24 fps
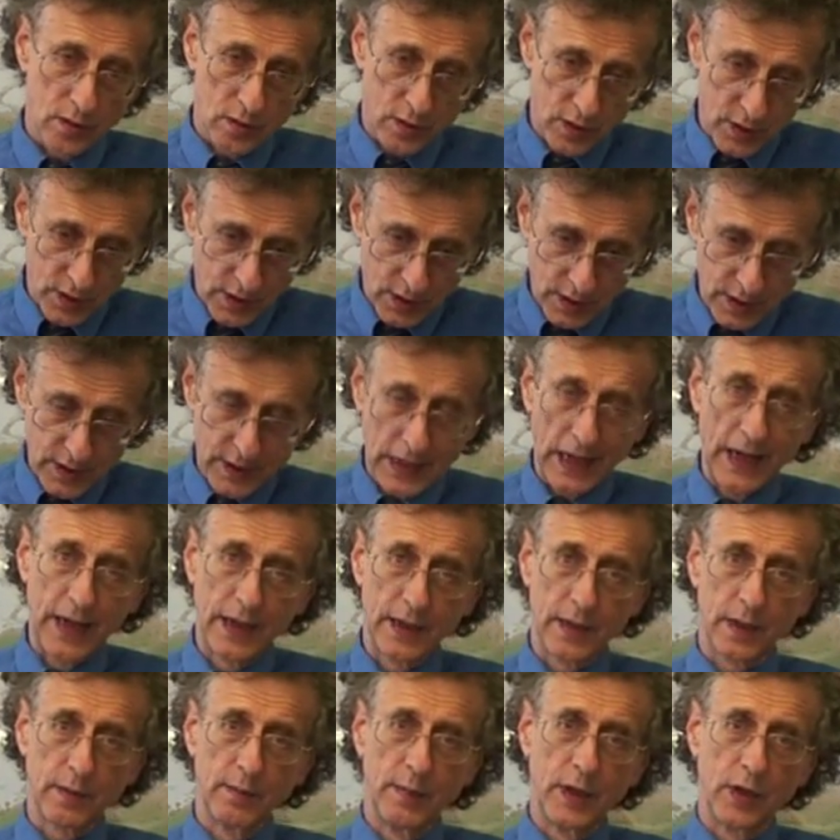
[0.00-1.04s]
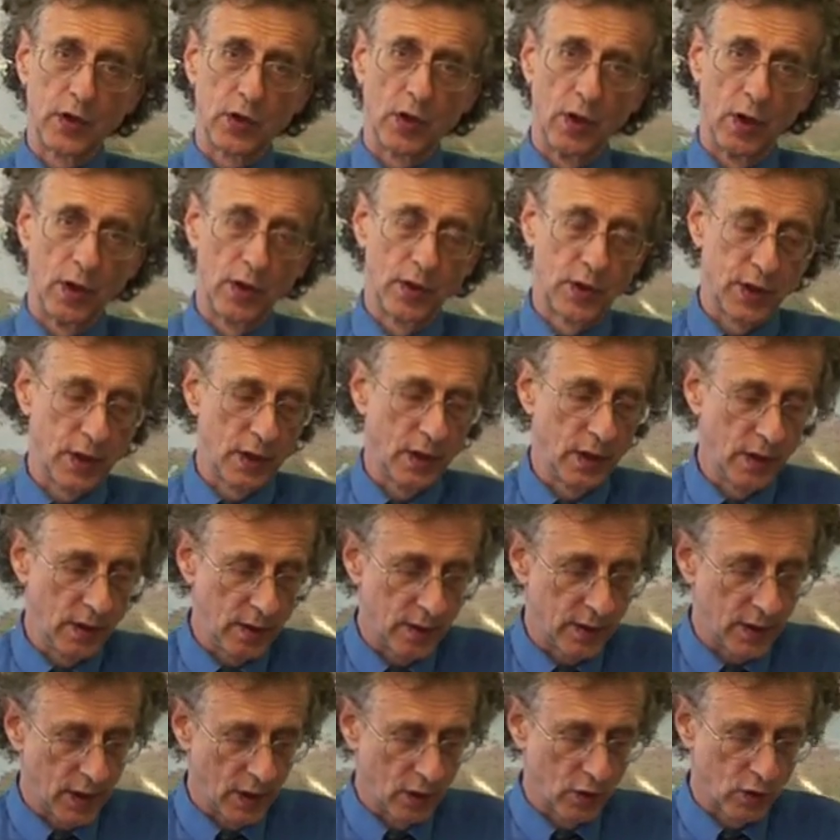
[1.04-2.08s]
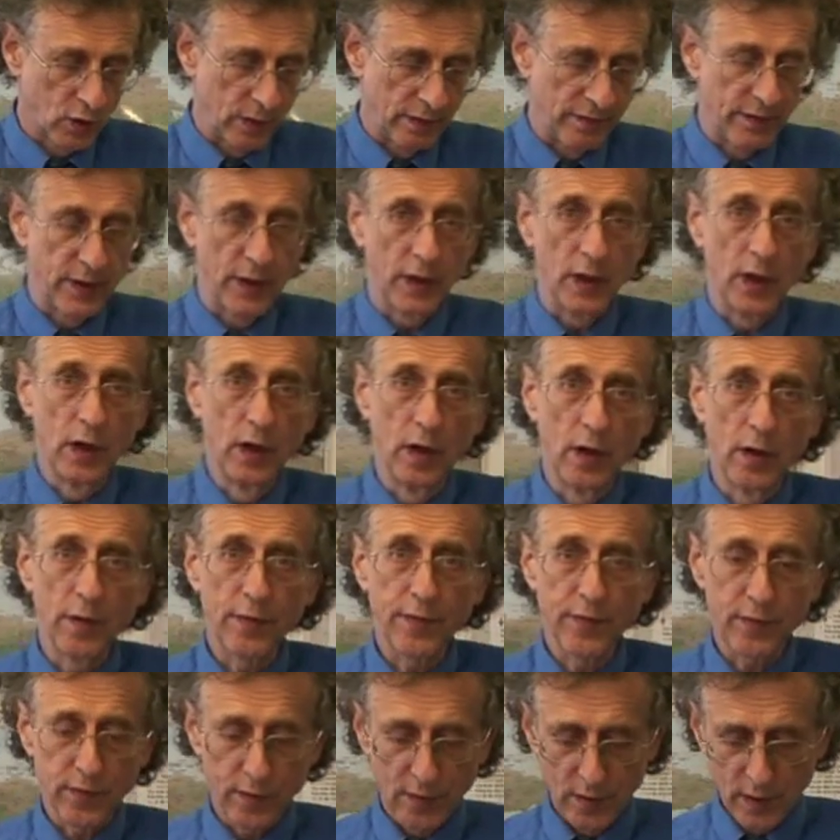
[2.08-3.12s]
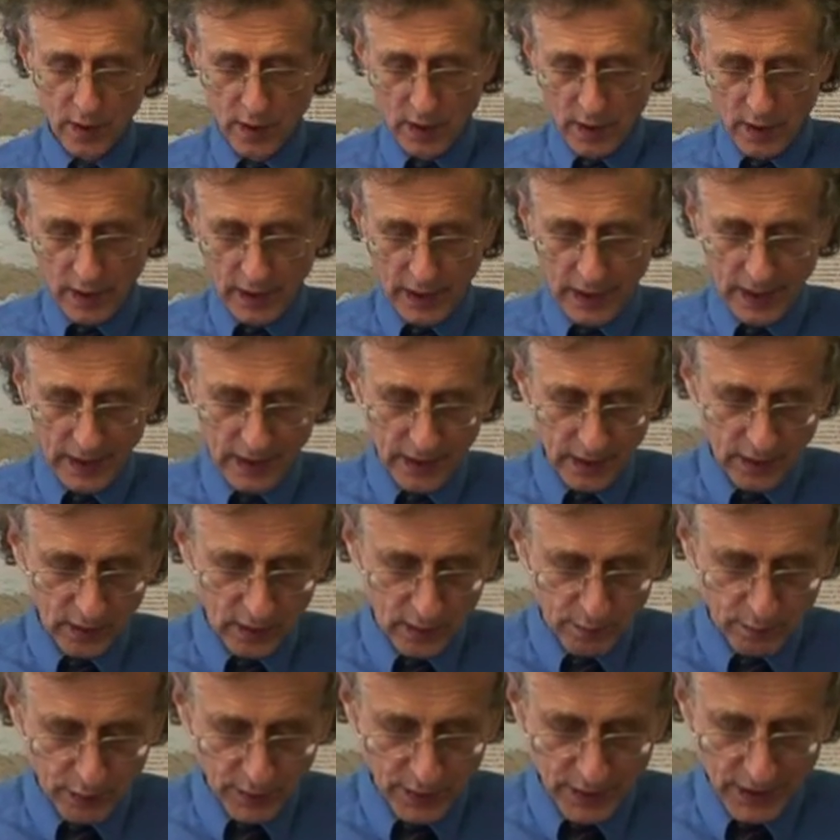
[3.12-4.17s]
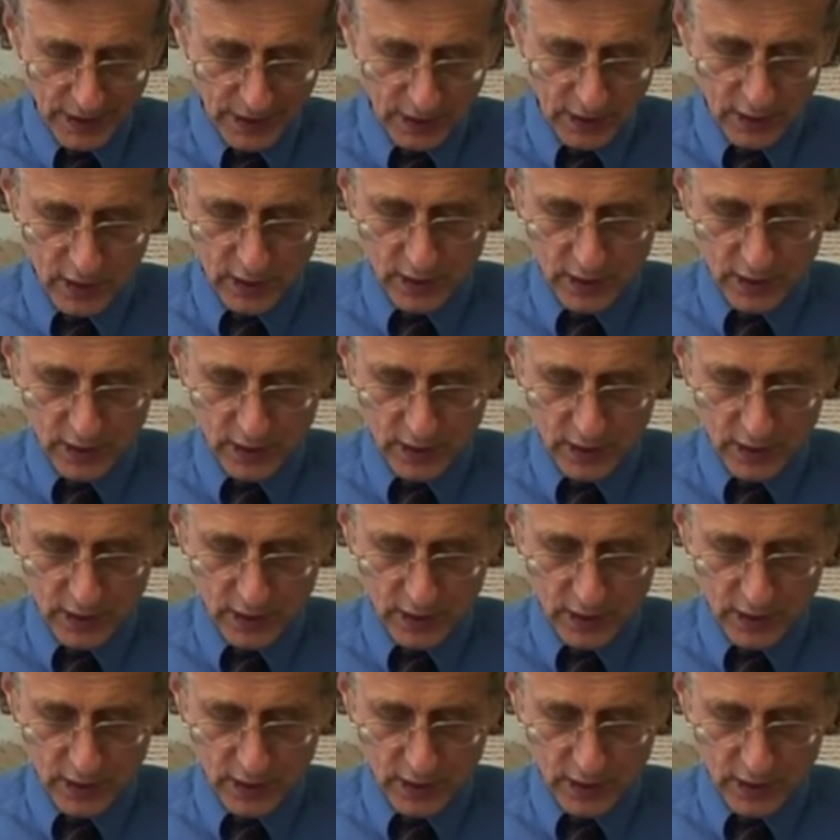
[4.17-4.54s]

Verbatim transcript: Standard meteorology deals with the Earth and predicts